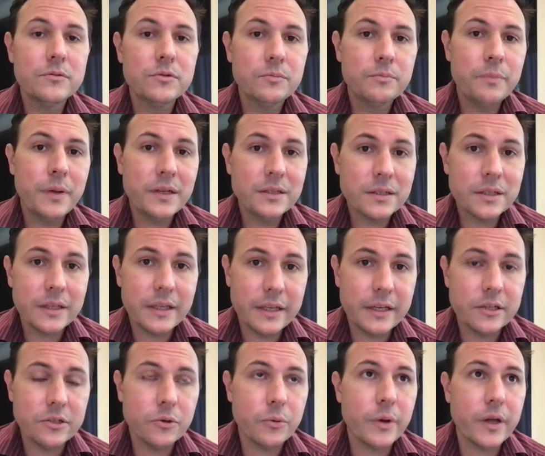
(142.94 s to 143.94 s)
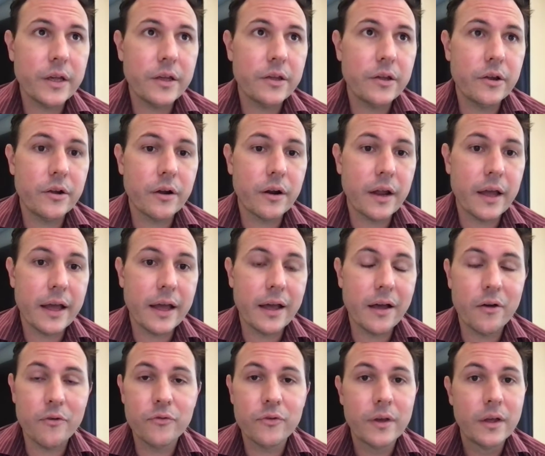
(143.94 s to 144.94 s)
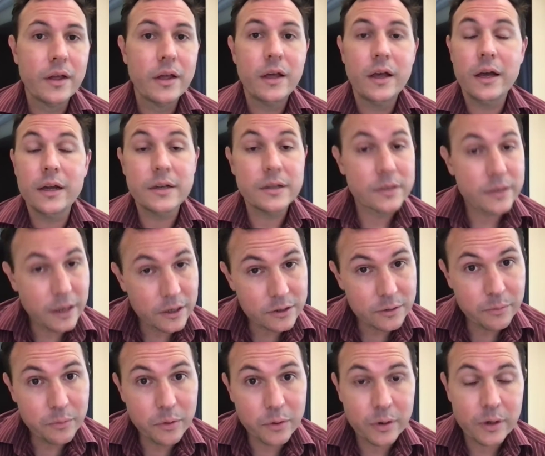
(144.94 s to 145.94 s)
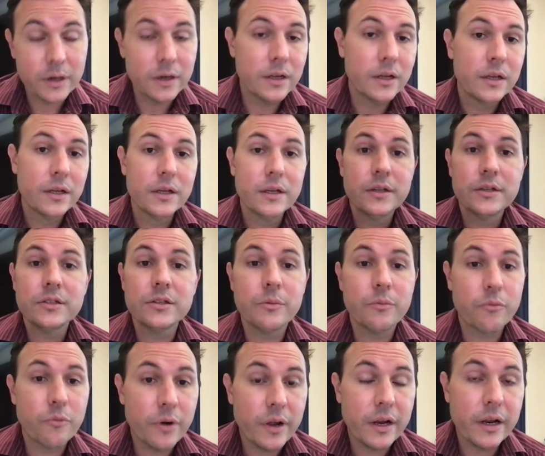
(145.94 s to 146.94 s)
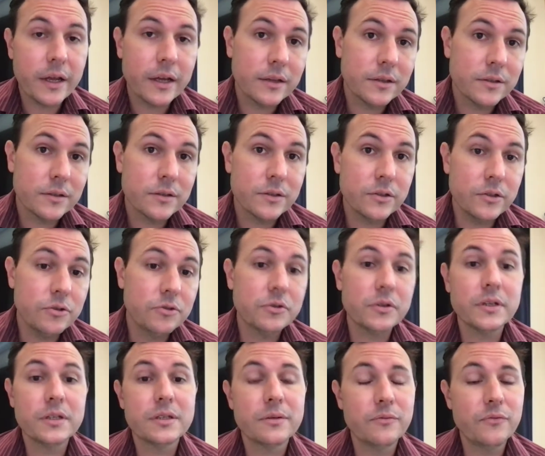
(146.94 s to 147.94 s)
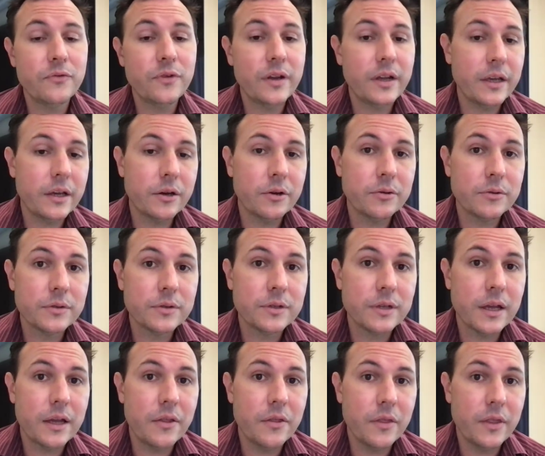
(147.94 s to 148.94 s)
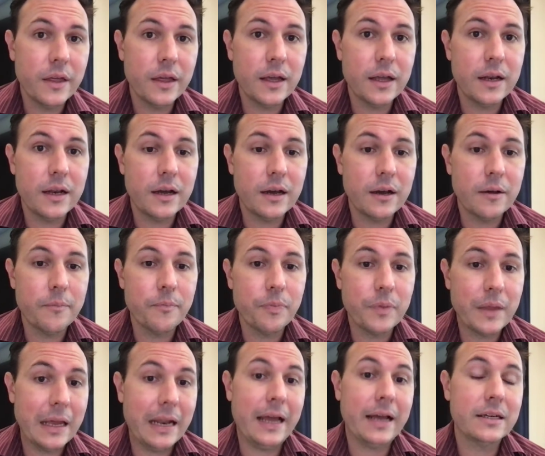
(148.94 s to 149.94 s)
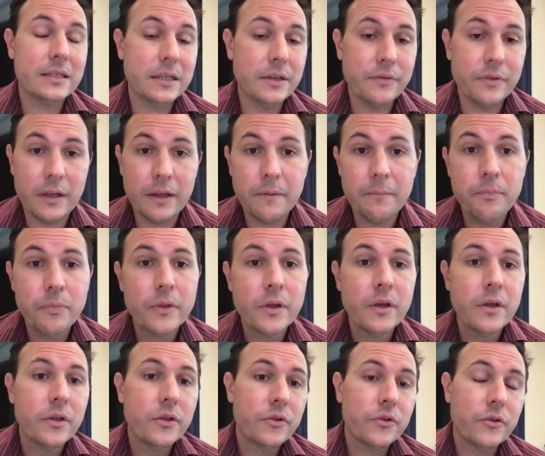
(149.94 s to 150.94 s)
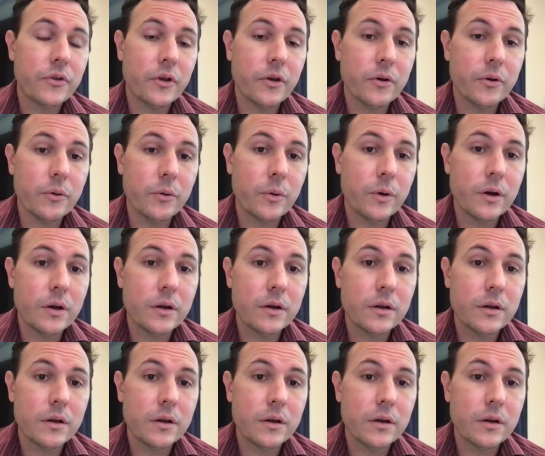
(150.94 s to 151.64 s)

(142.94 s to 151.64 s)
basically each week you're going to have a discussion board, some readings, usually some videos, and then an activity. So